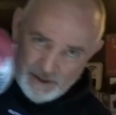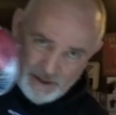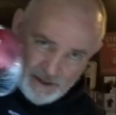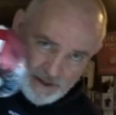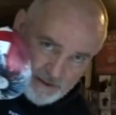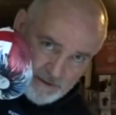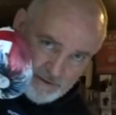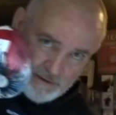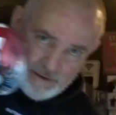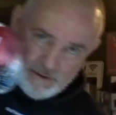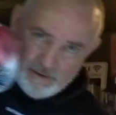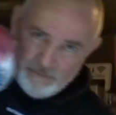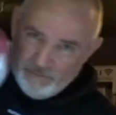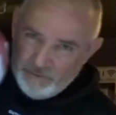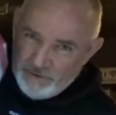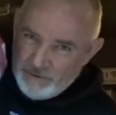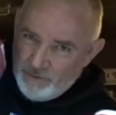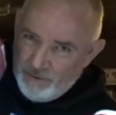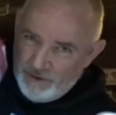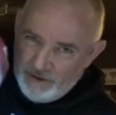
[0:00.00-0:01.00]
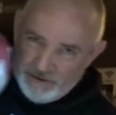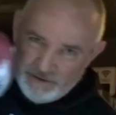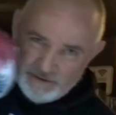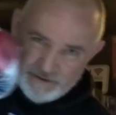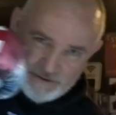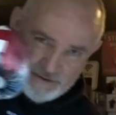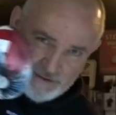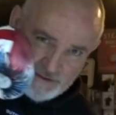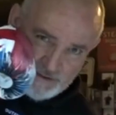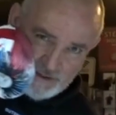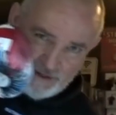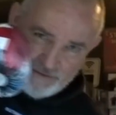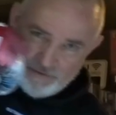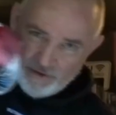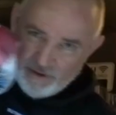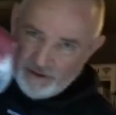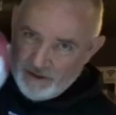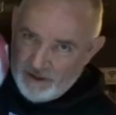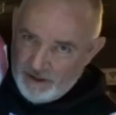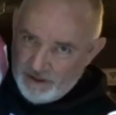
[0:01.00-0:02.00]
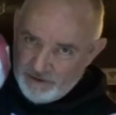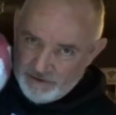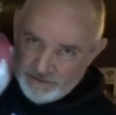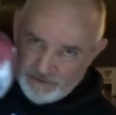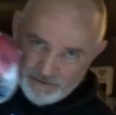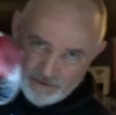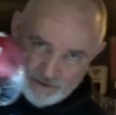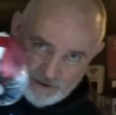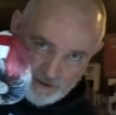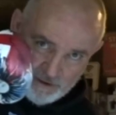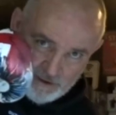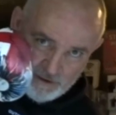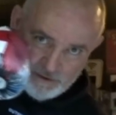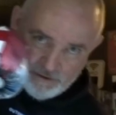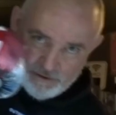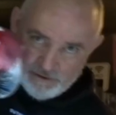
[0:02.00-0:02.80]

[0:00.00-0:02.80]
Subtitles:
in between 7 and 8 o'clock.